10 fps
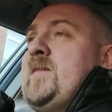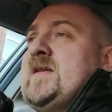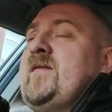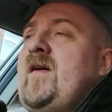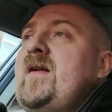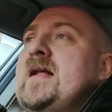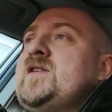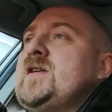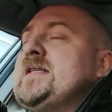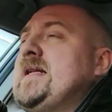there's a very
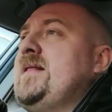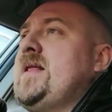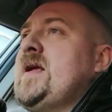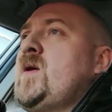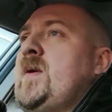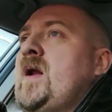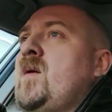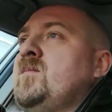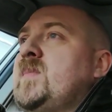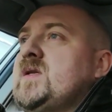interesting thing going
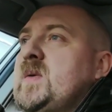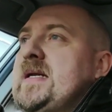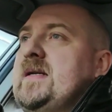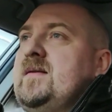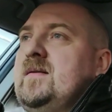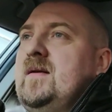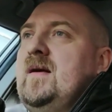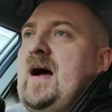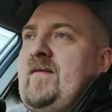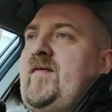on between
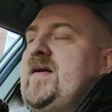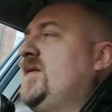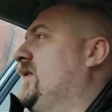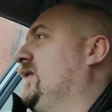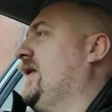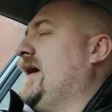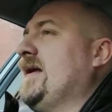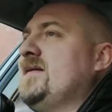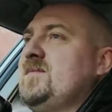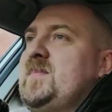
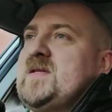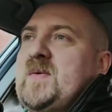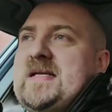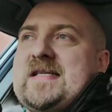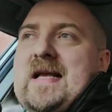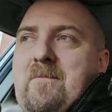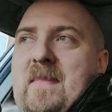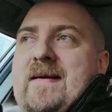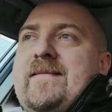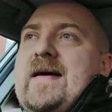Sam
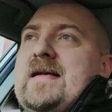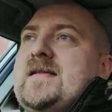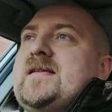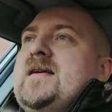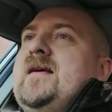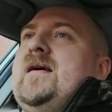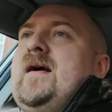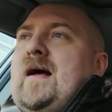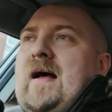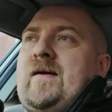Mendes
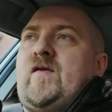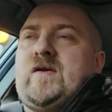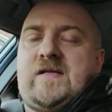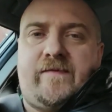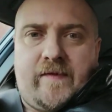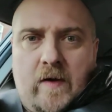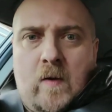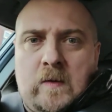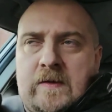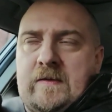and Christopher
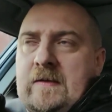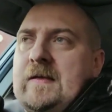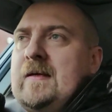Nolan.